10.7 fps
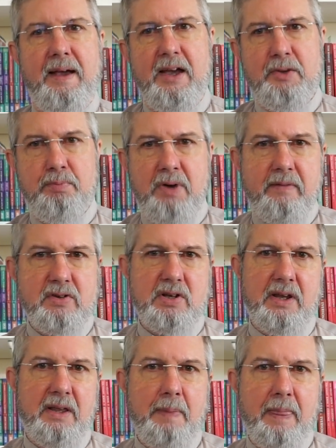As
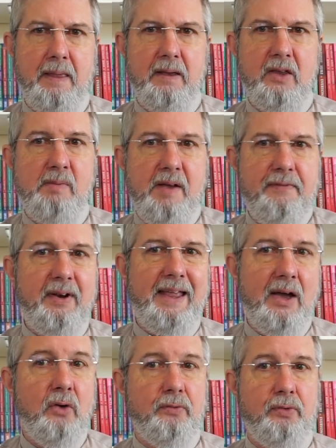previously, you may find it
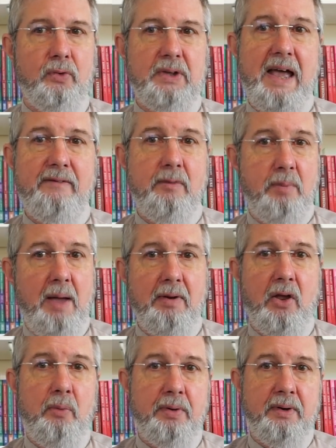helpful to have a Bible
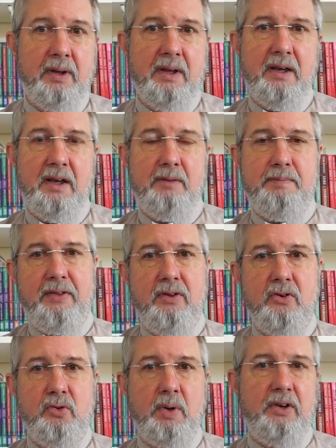open at
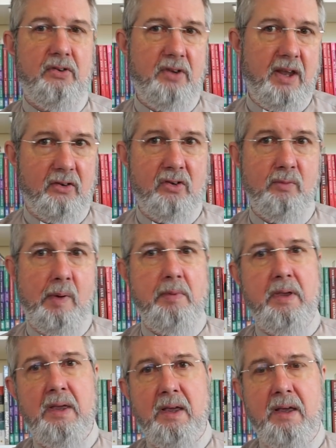Matthew 26, and we'll
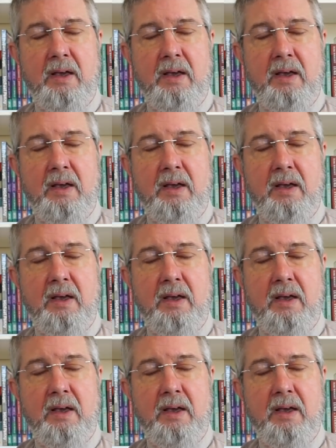be